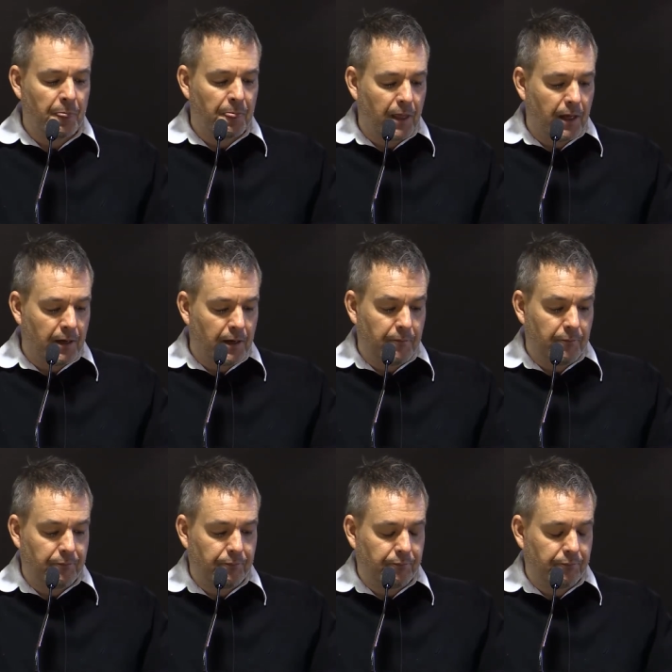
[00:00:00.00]

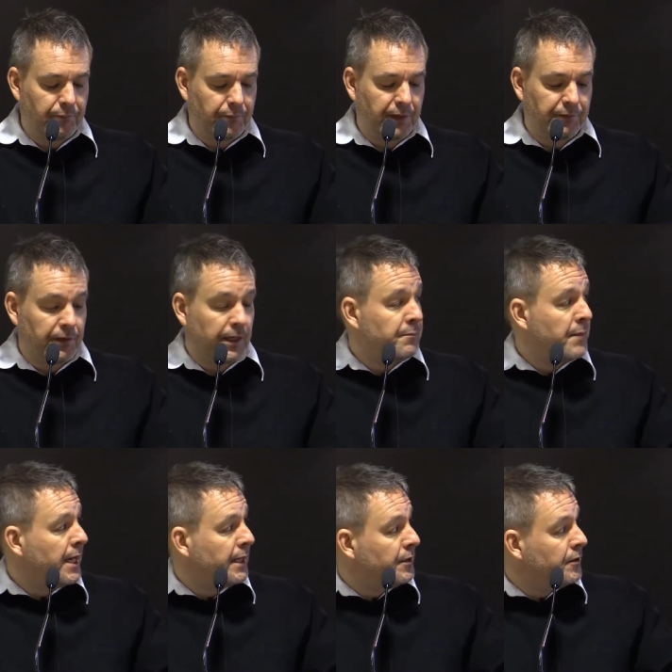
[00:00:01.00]
The flood
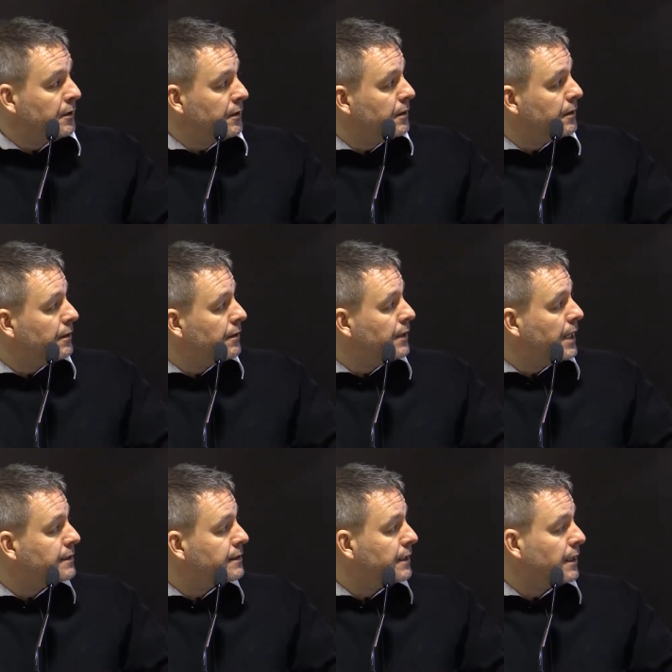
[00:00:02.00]
manual,
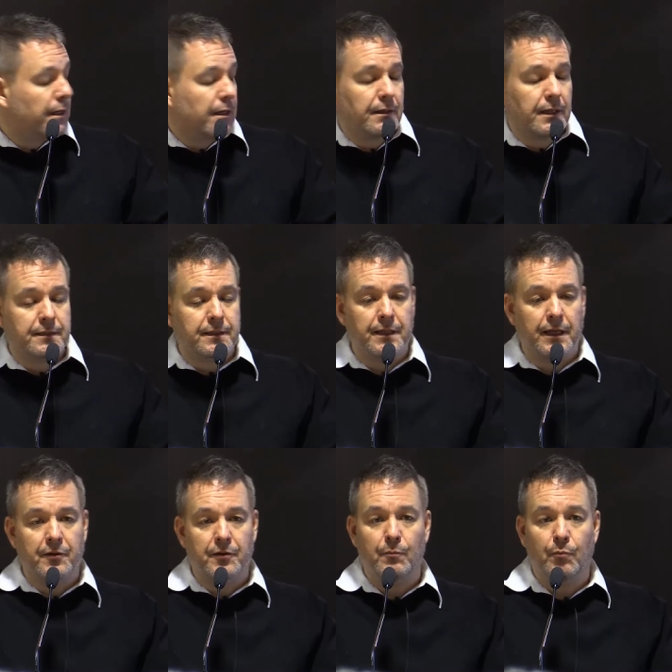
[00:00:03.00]
that's
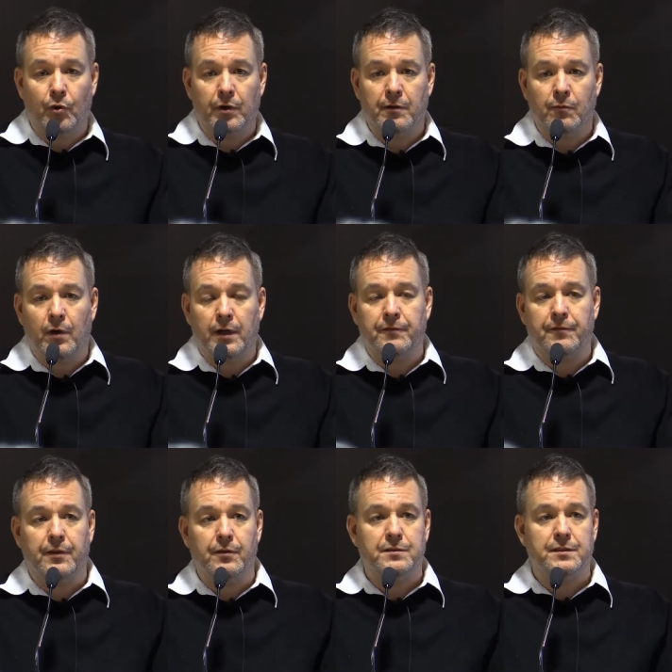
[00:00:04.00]
another important one for
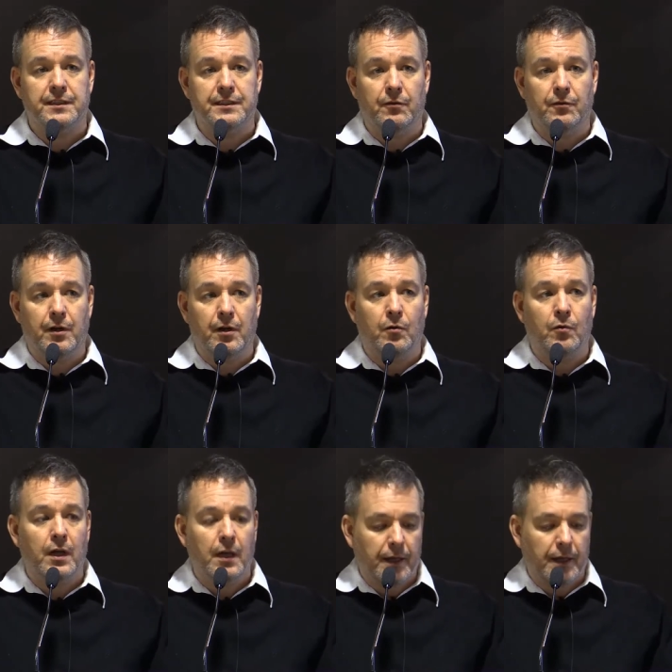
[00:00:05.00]
those that don't know.